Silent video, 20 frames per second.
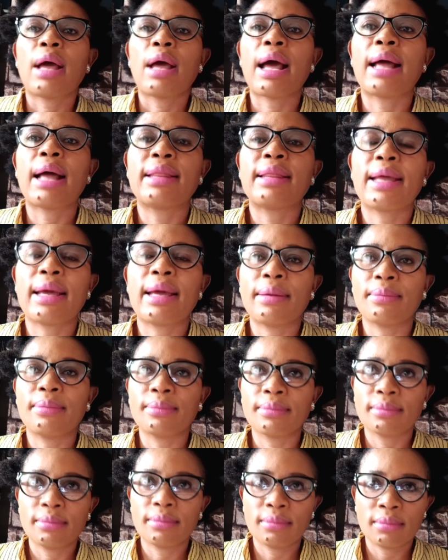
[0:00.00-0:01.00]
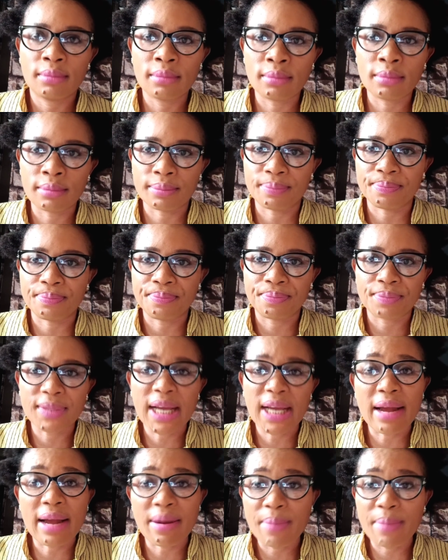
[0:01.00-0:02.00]
And
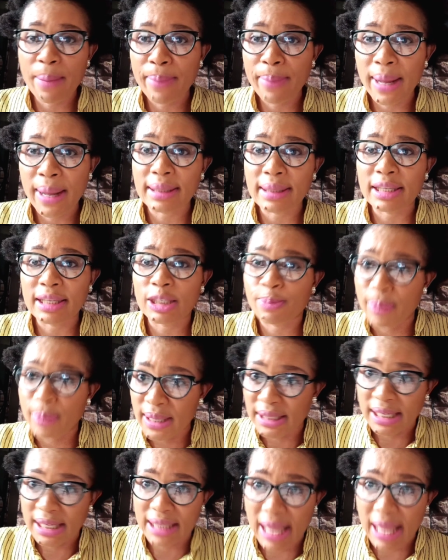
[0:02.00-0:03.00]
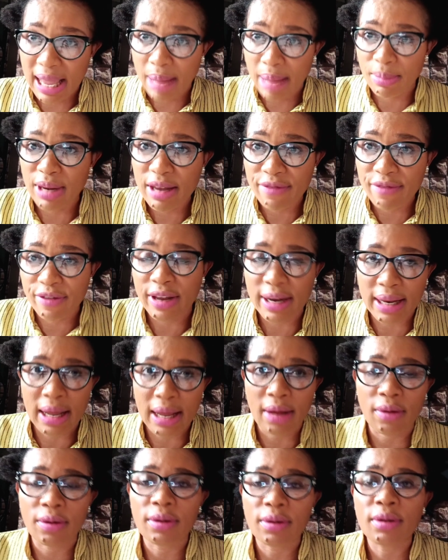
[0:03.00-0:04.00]
I remember this place that I am living
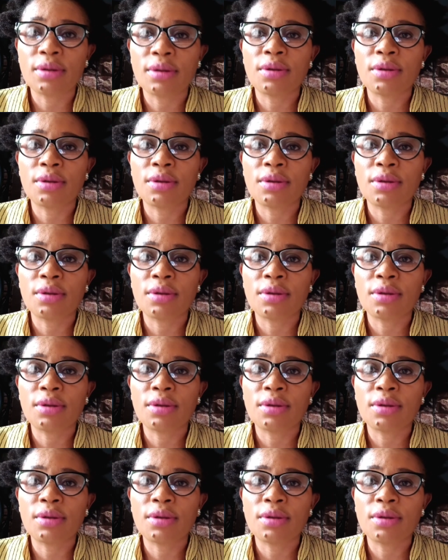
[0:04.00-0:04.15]
now.